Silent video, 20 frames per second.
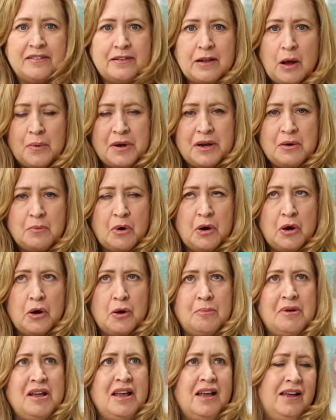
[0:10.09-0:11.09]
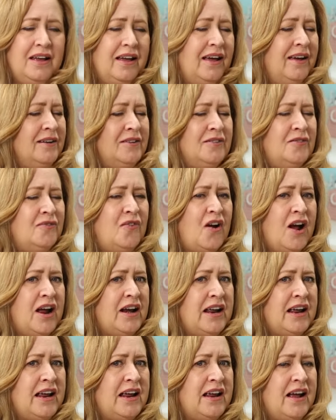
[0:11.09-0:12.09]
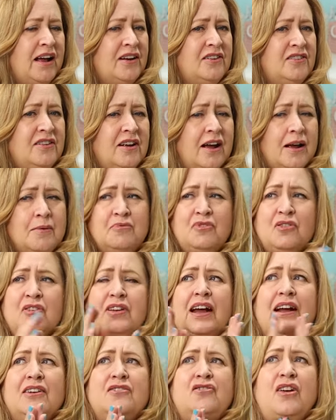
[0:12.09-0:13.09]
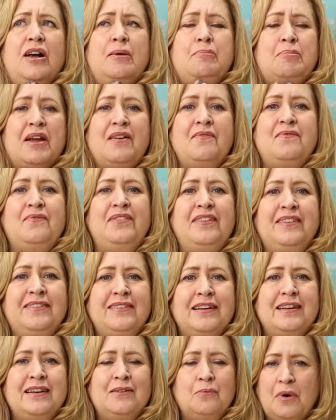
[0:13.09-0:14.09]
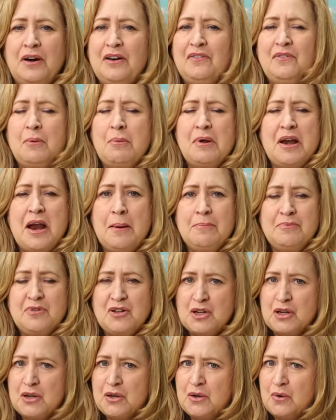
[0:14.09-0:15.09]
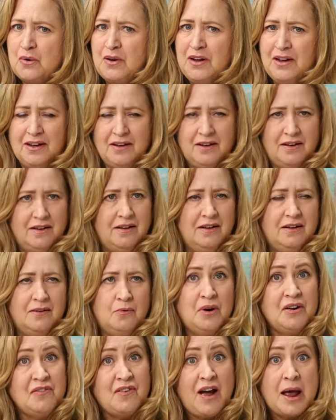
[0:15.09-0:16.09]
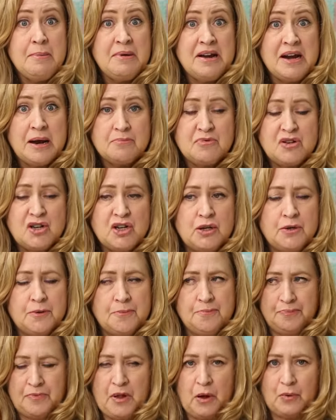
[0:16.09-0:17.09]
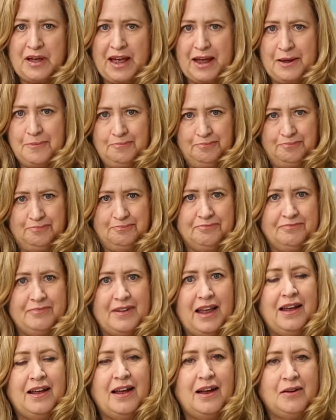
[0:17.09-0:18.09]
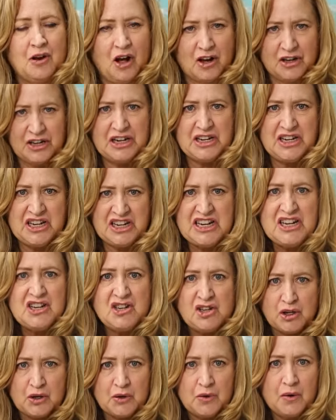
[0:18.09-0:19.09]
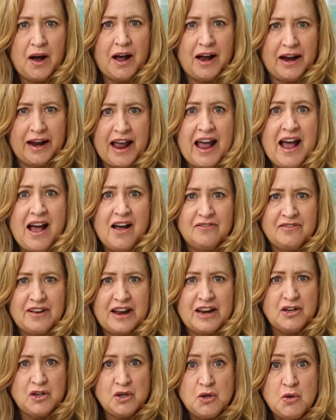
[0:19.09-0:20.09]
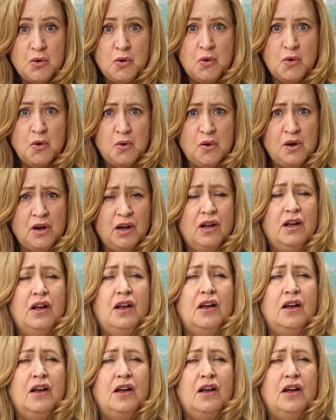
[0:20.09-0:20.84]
sewing room and it's Friday, a time to catch up and visit. What have you been up to? What have I been up to? Okay, not going to tease you. I have a new